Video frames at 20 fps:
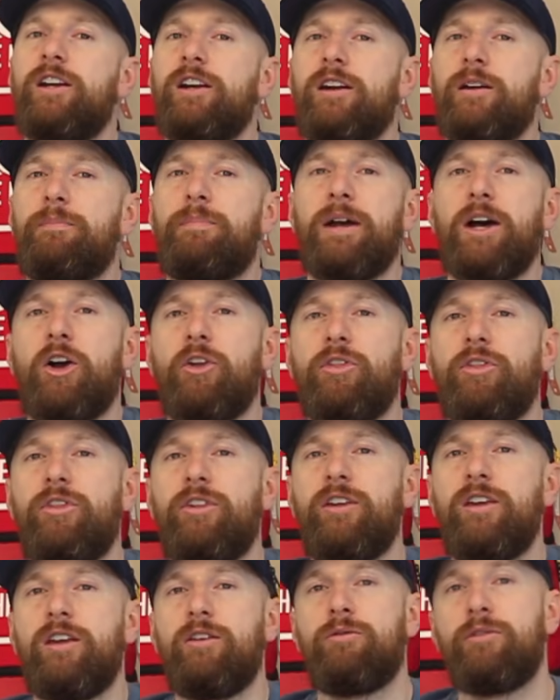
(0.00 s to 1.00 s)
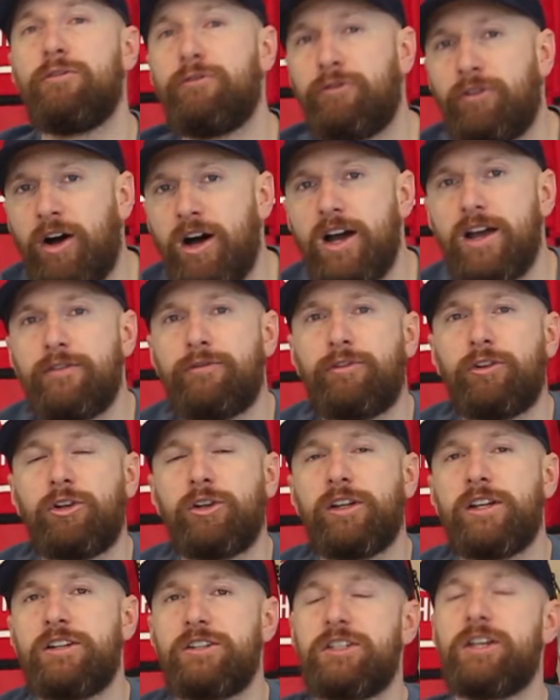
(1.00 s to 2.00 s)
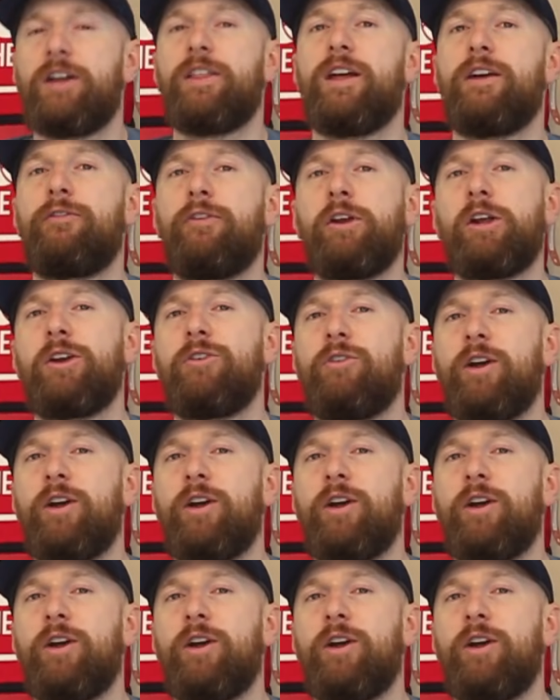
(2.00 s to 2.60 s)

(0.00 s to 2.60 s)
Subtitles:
about the revival in South African